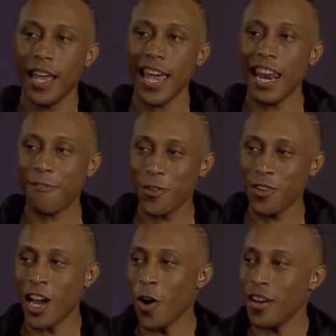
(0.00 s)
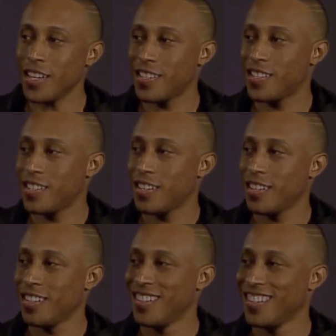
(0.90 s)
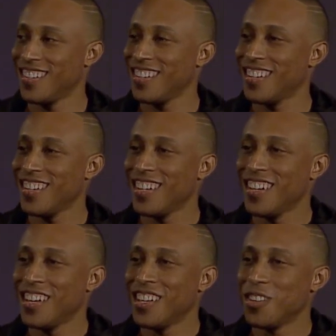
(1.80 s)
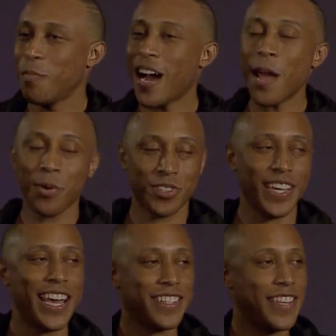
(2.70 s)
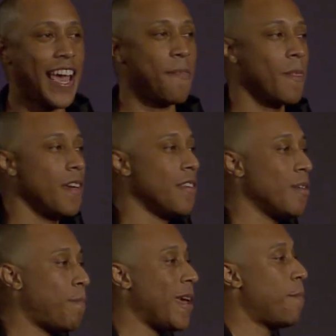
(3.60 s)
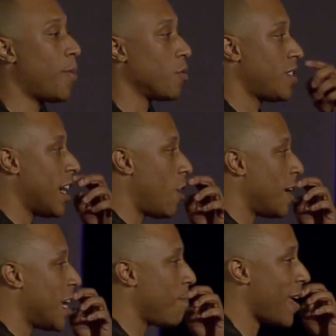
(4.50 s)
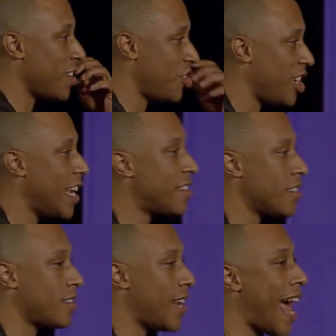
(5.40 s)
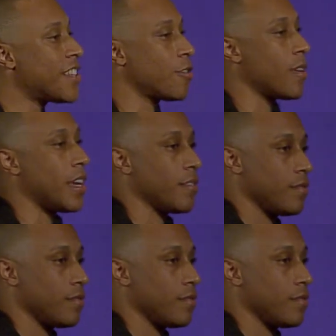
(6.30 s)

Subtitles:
And if you notice, the Bible says that the people tell him that it's Jesus the Nazarene.